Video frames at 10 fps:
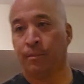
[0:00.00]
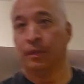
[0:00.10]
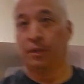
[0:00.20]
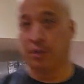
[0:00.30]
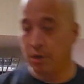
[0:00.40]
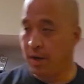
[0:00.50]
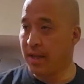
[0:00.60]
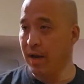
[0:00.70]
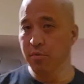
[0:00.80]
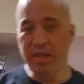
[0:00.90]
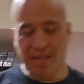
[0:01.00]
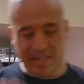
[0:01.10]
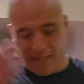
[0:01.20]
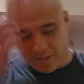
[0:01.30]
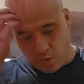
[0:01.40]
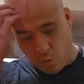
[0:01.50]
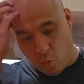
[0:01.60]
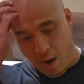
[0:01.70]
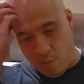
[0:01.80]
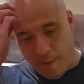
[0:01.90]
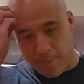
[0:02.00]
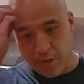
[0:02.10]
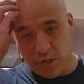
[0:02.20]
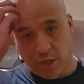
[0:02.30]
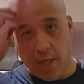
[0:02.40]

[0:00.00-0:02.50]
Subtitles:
So I really think that the weapons